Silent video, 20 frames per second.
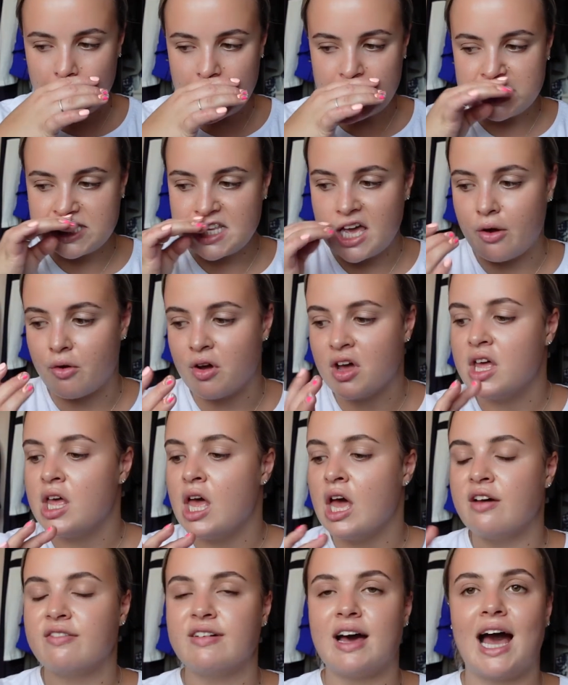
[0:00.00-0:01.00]
So
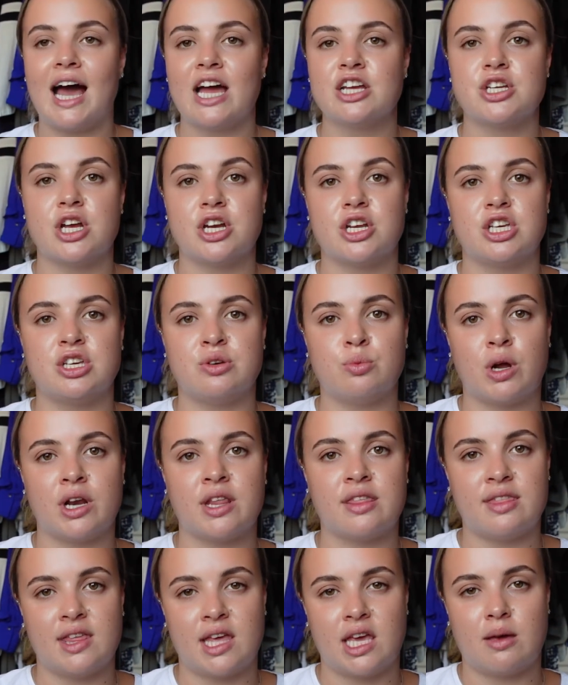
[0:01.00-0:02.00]
for eyeshadow, you want
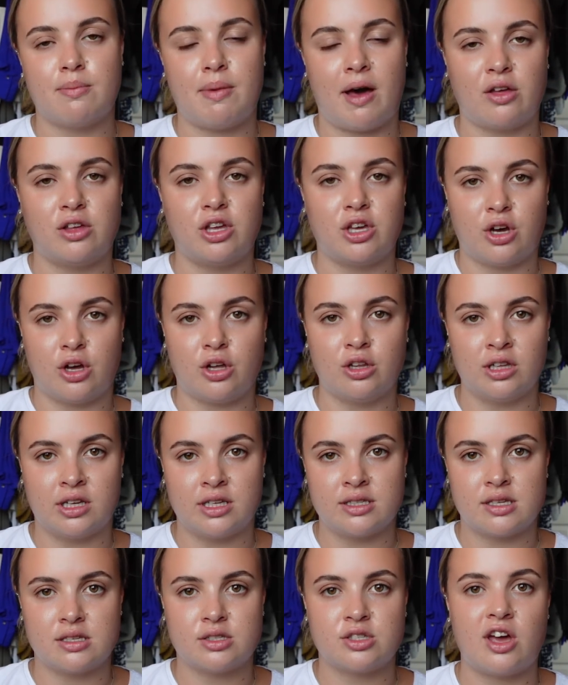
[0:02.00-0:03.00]
to think about your
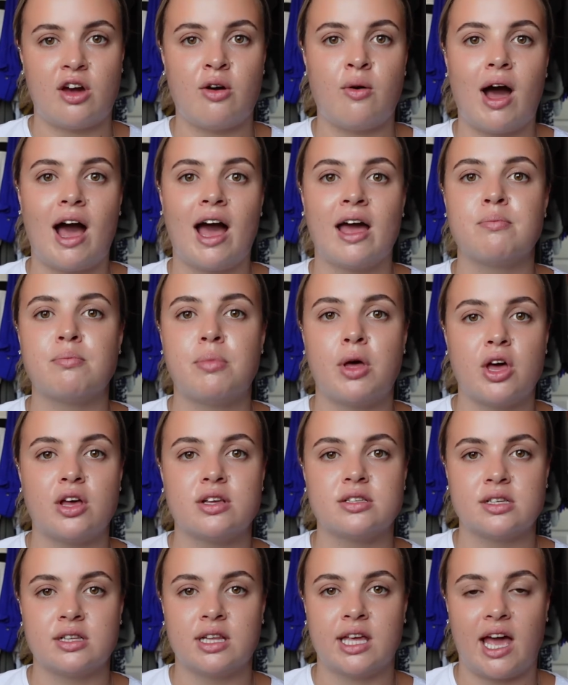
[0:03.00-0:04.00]
colours. So I'm
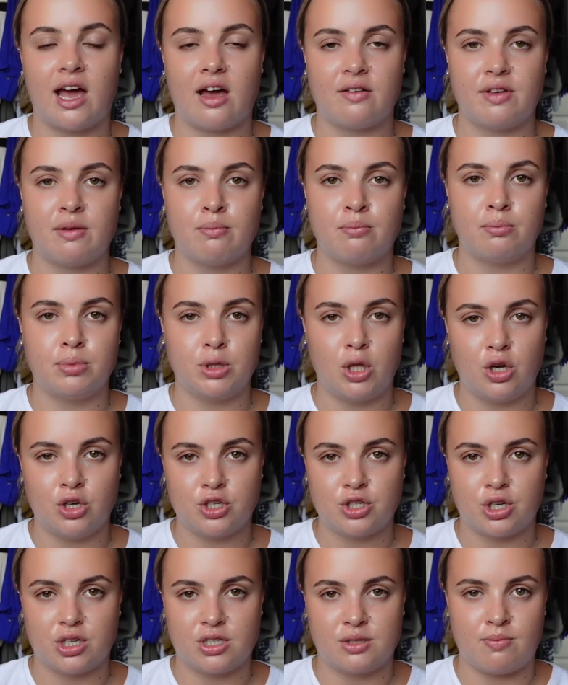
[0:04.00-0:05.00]
personally having
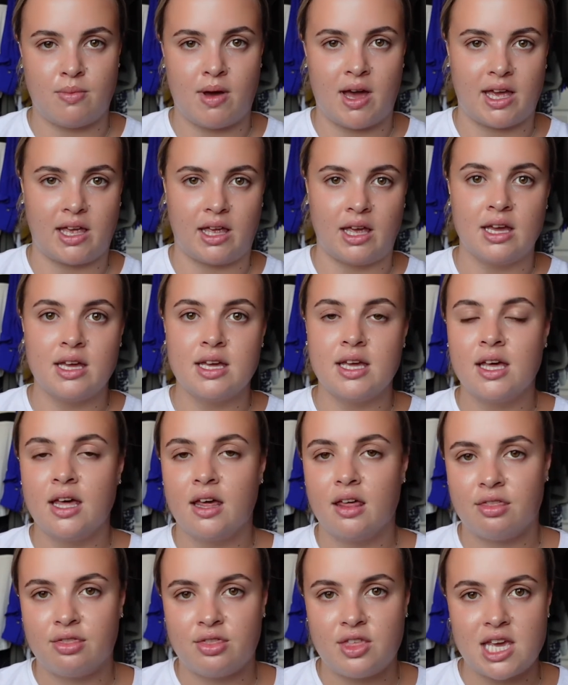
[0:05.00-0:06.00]
blush as my
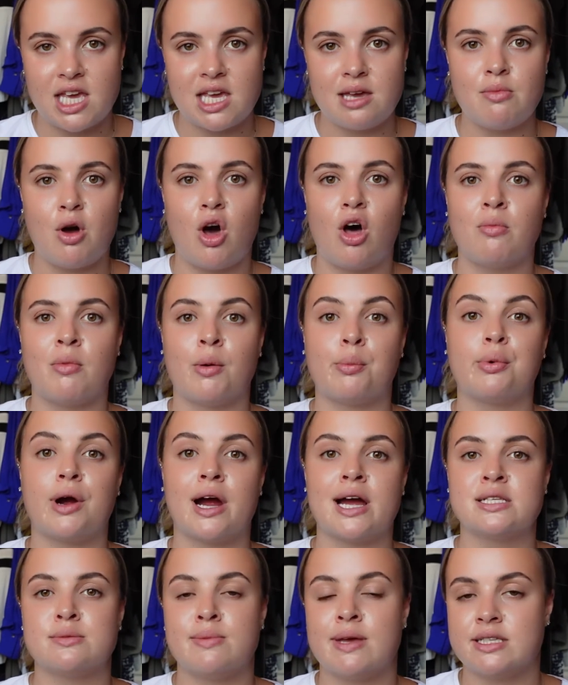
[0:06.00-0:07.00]
theme. All my
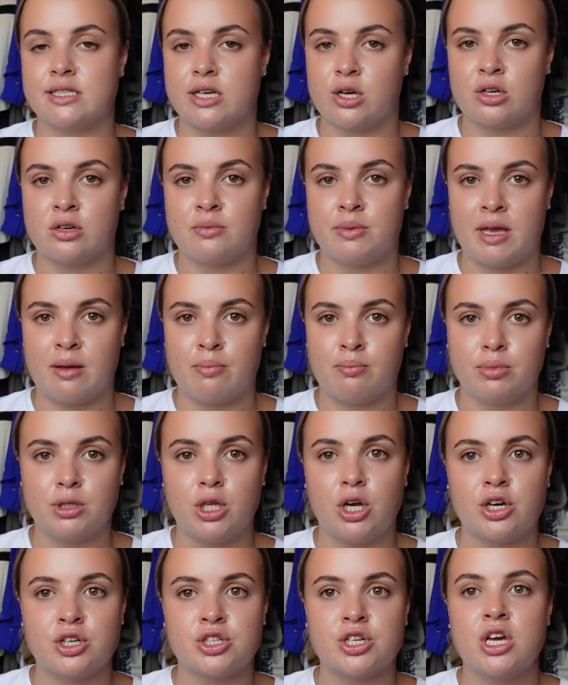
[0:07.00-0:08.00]
bridesmaids are going to be in
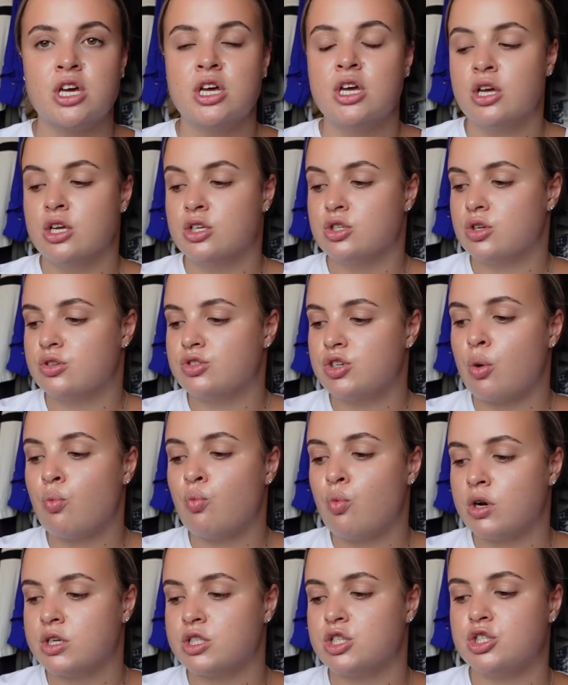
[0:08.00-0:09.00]
blush. So I don't
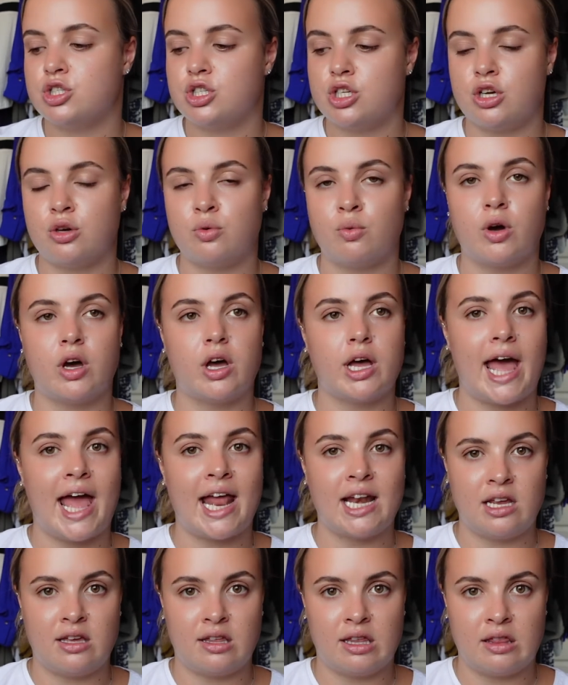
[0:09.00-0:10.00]
want to do
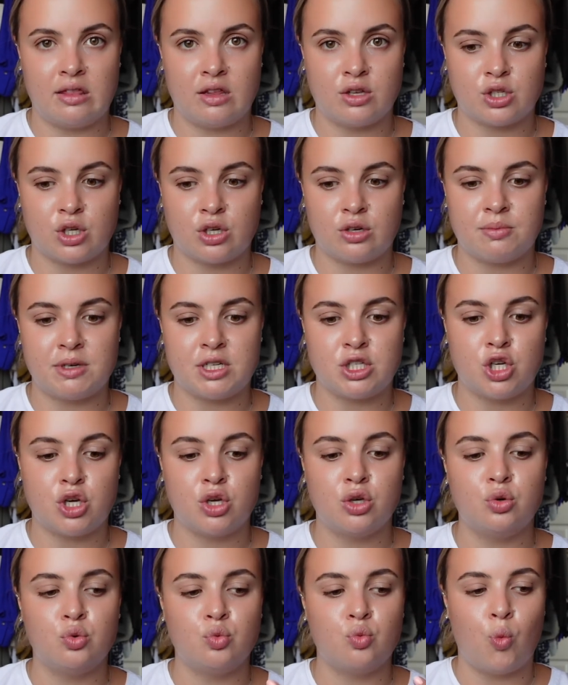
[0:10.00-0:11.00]
anything that's going to be
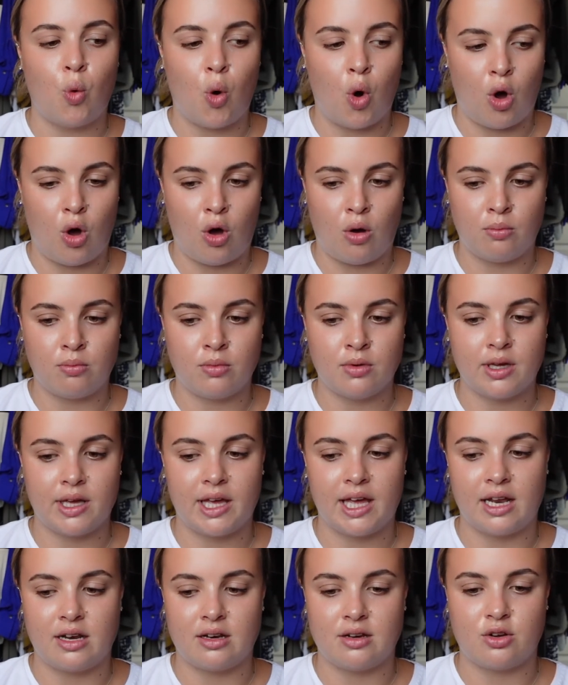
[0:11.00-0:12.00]
too warm
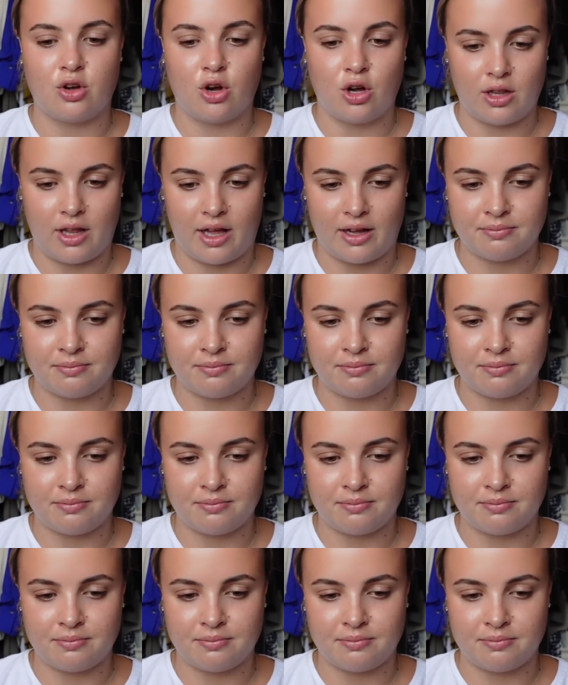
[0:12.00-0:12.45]
in colour.